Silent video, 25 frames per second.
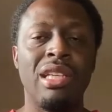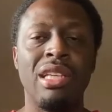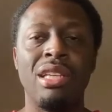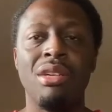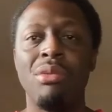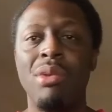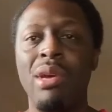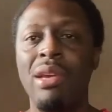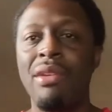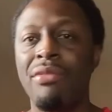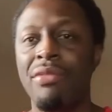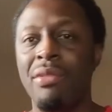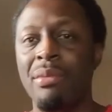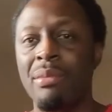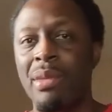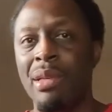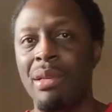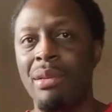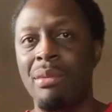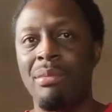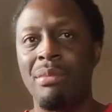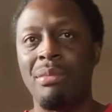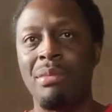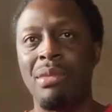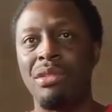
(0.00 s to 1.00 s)
to get away from
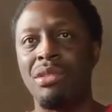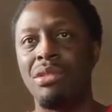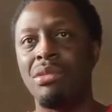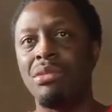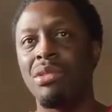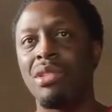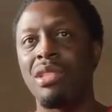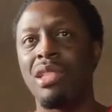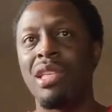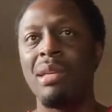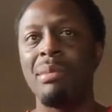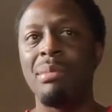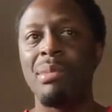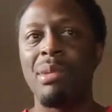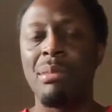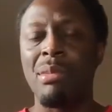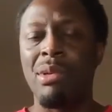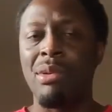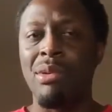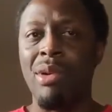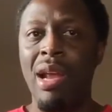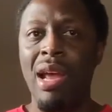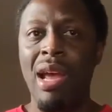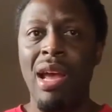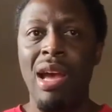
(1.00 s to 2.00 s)
them, but you keep them
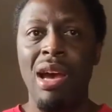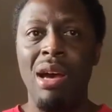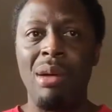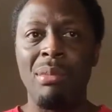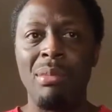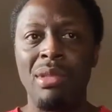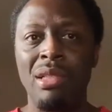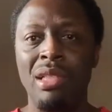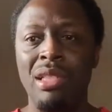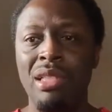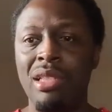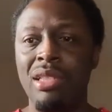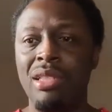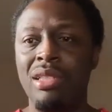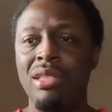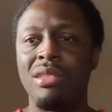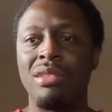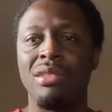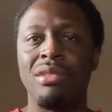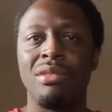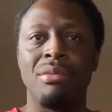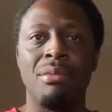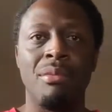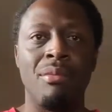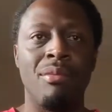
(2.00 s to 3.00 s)
around
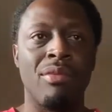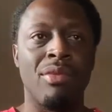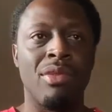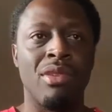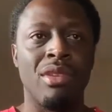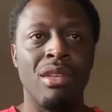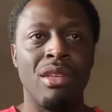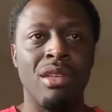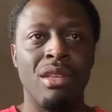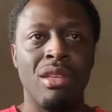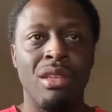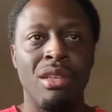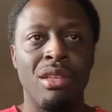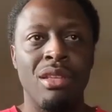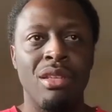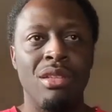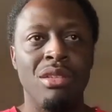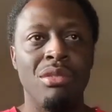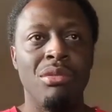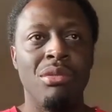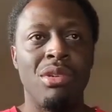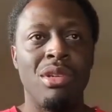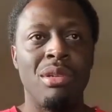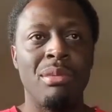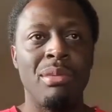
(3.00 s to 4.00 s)
because
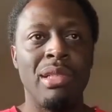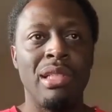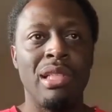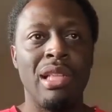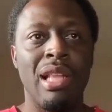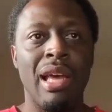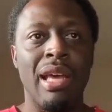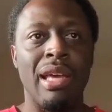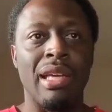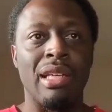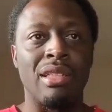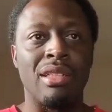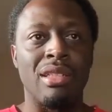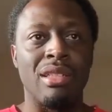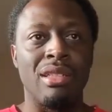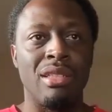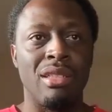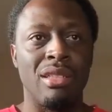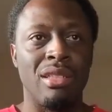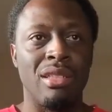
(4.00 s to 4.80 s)
you want to be liked.